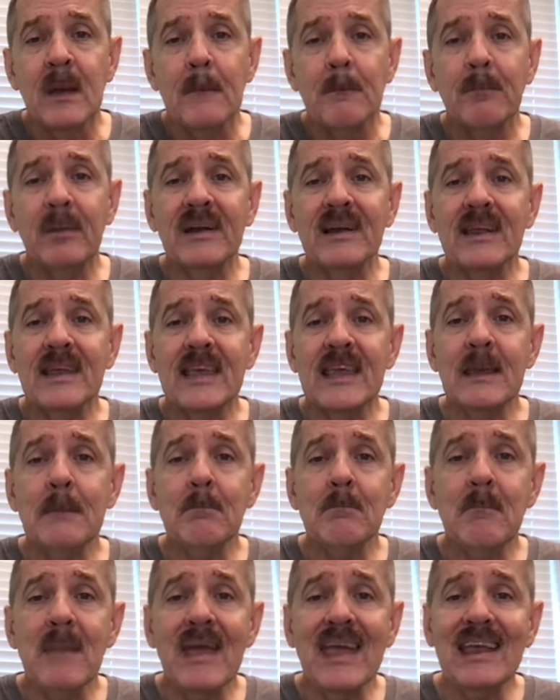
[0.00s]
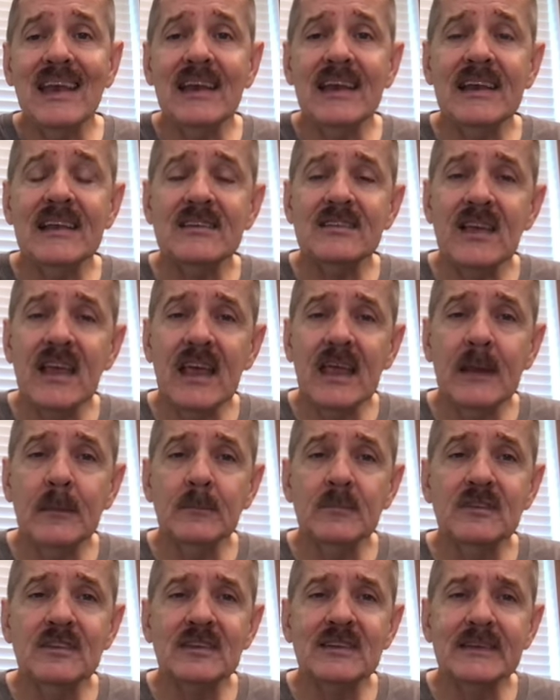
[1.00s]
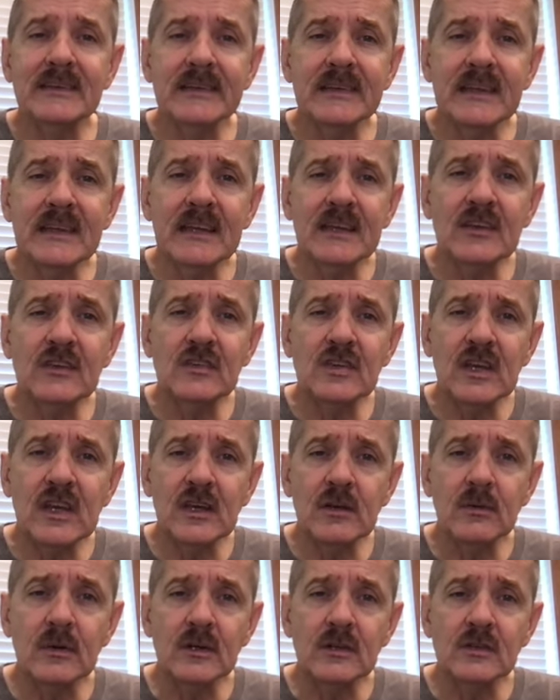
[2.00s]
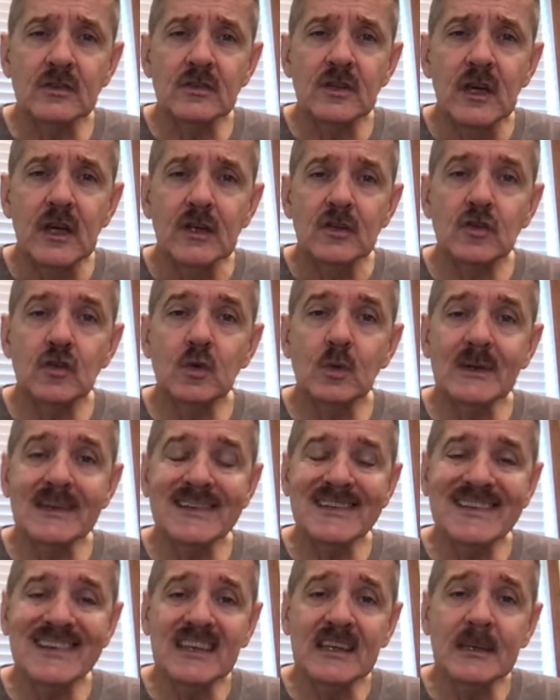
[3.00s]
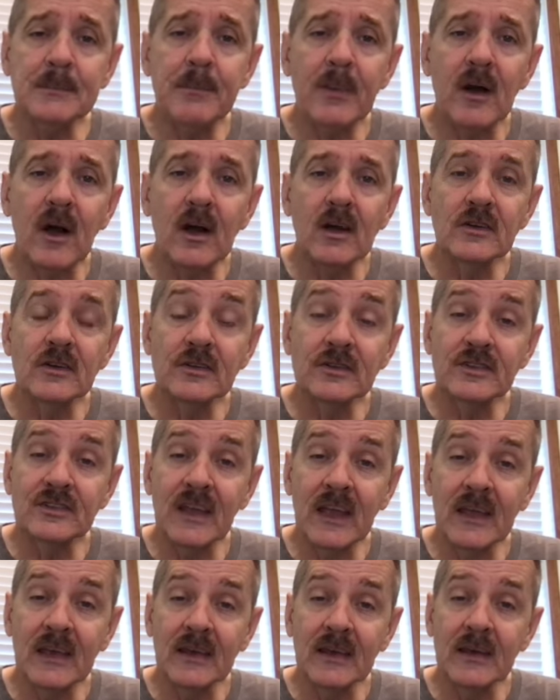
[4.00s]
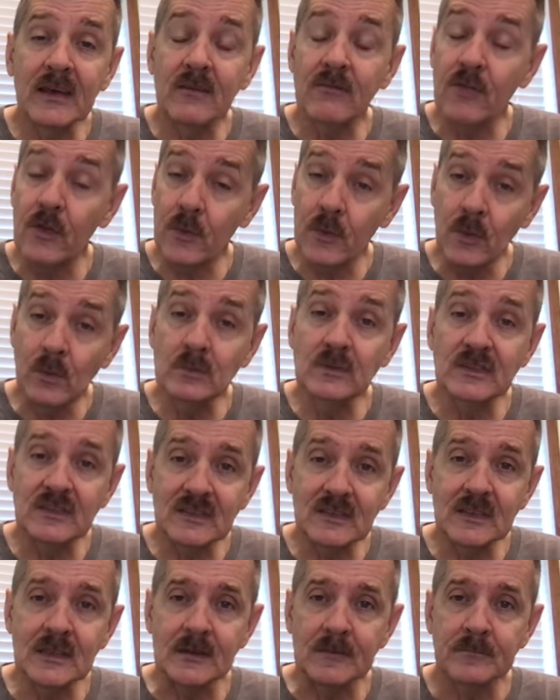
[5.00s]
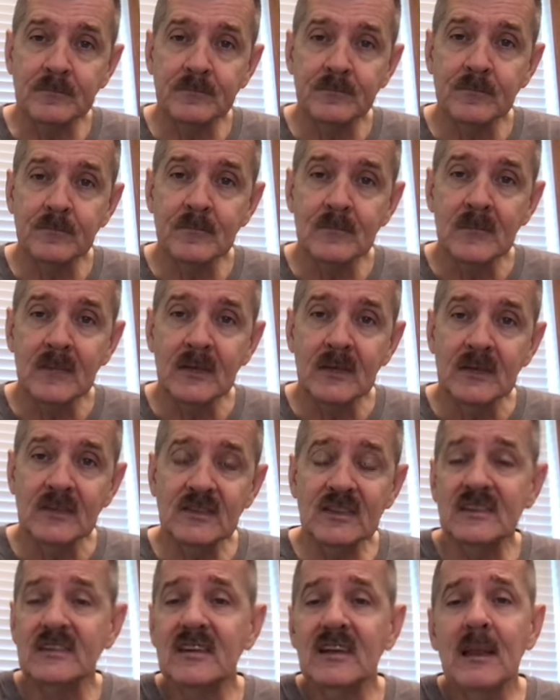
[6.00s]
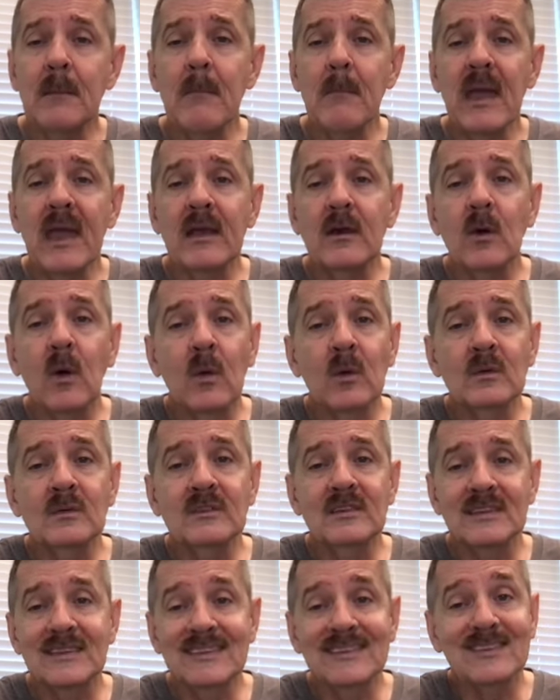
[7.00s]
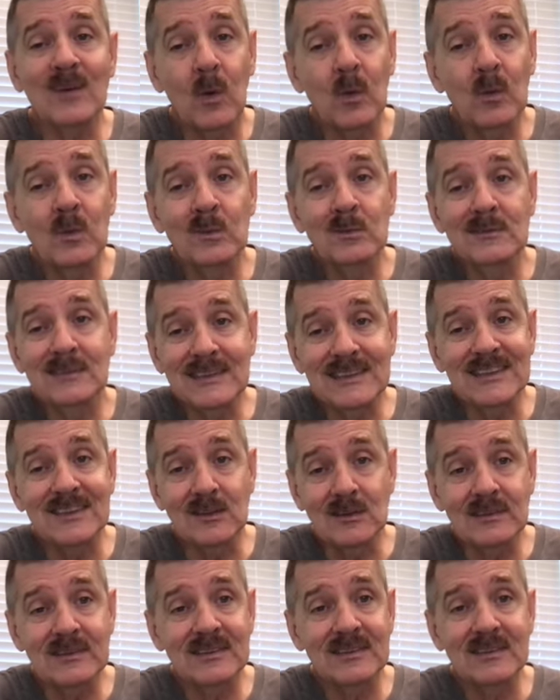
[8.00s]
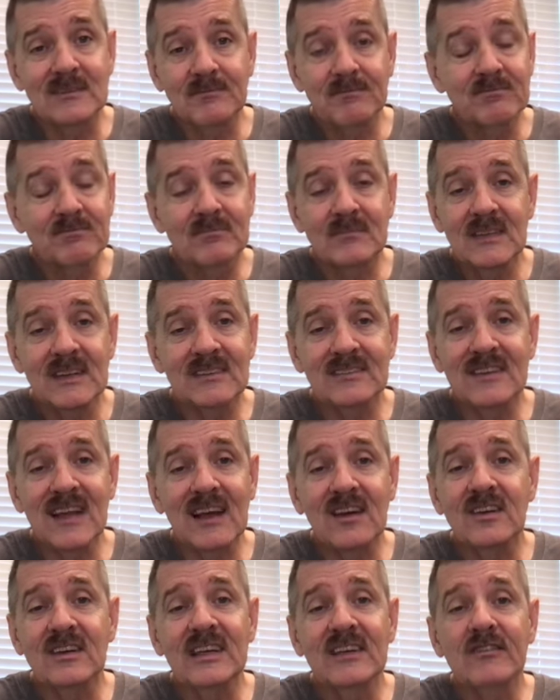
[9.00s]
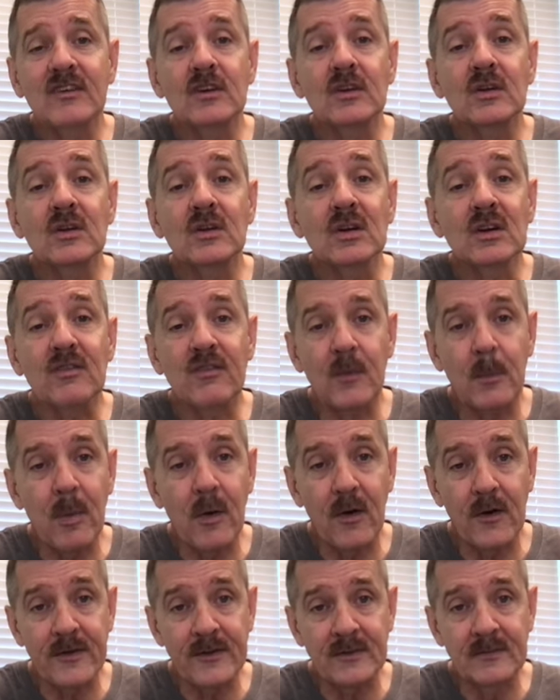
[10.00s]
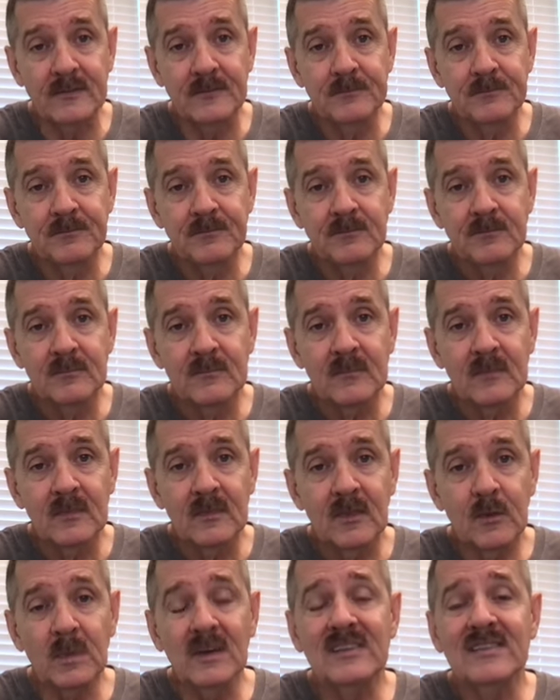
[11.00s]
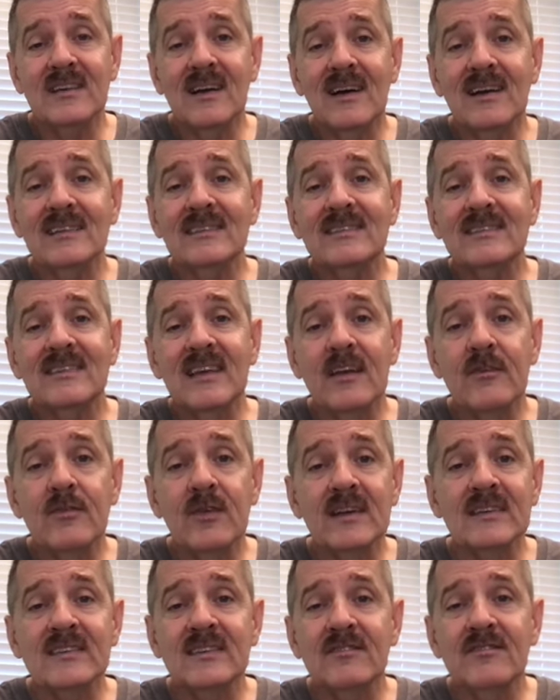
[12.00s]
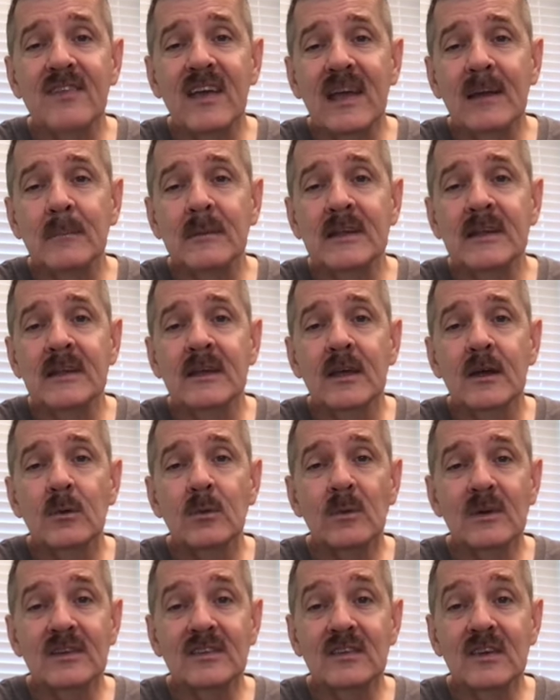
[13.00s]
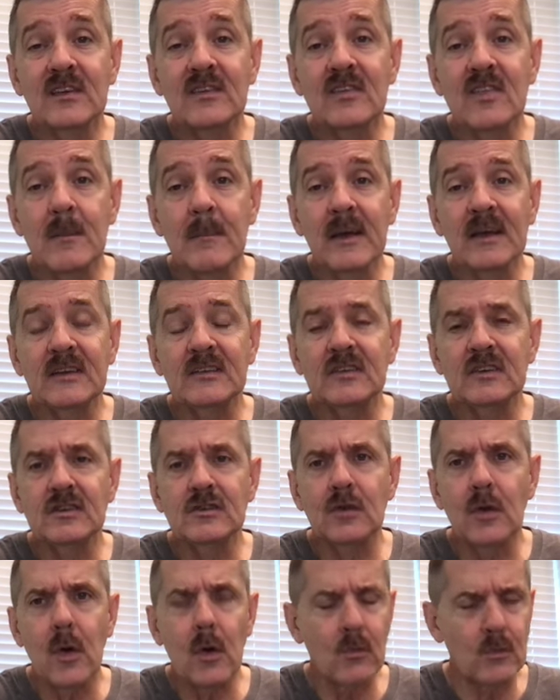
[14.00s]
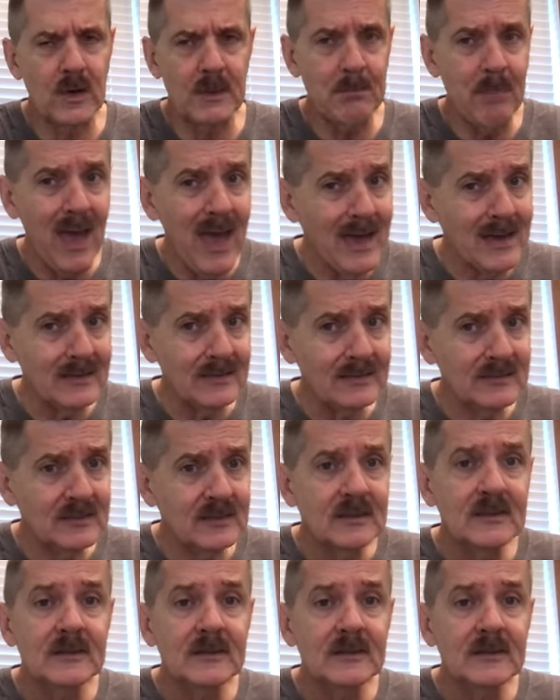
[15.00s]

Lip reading: but he made it his aim to lead his hearers to a deep understanding of their own sin. See, until a man owns his own guilt, he's not going to even look for pardon. The reason unsaved friends and family resist the message, repent,